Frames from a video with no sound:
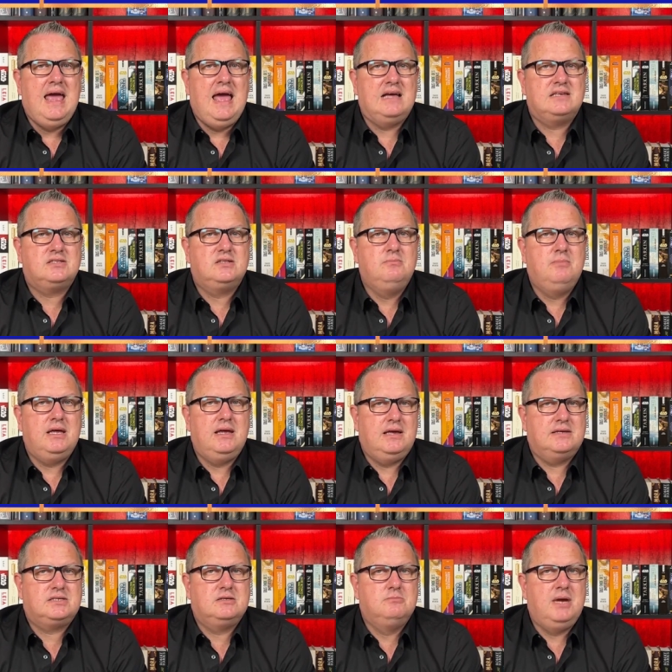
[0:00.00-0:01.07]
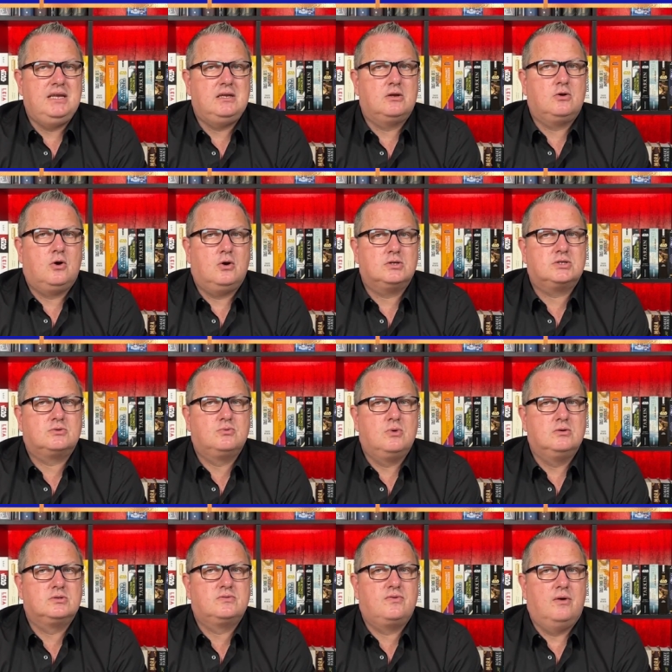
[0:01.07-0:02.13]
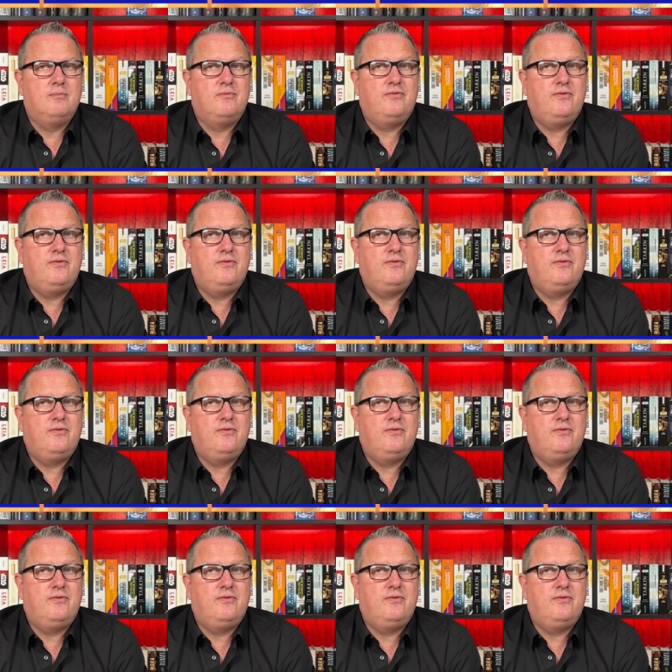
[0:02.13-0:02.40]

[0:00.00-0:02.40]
as the estimated cost rose from